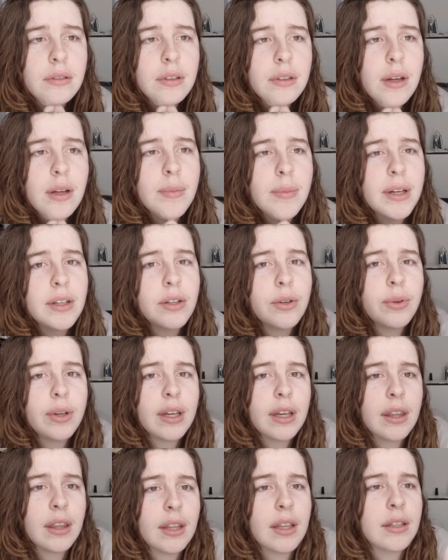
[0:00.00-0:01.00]
Am I
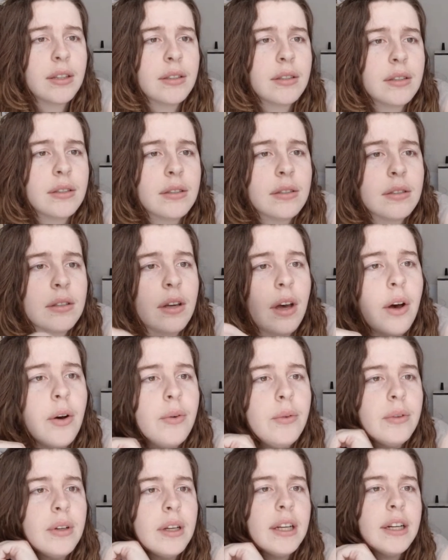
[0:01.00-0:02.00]
doing things?
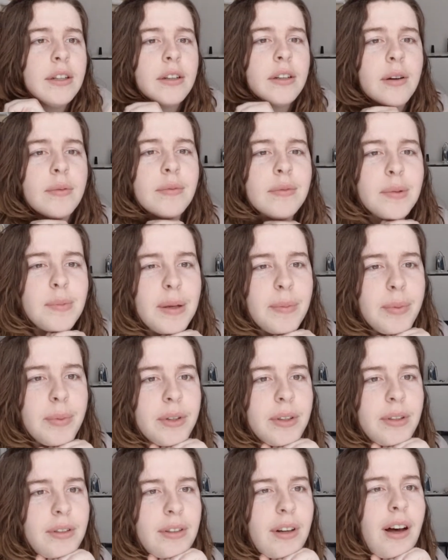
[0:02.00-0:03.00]
Oh, here comes
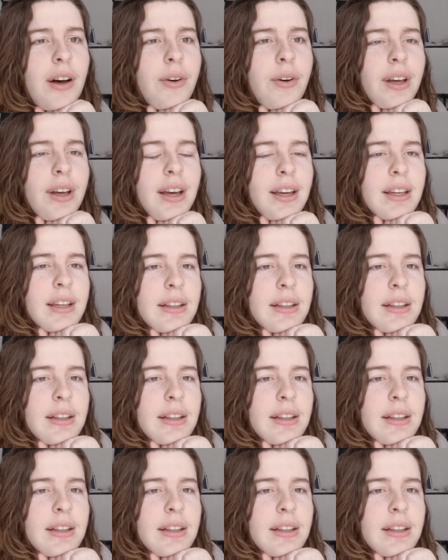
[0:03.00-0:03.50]
people. Okay.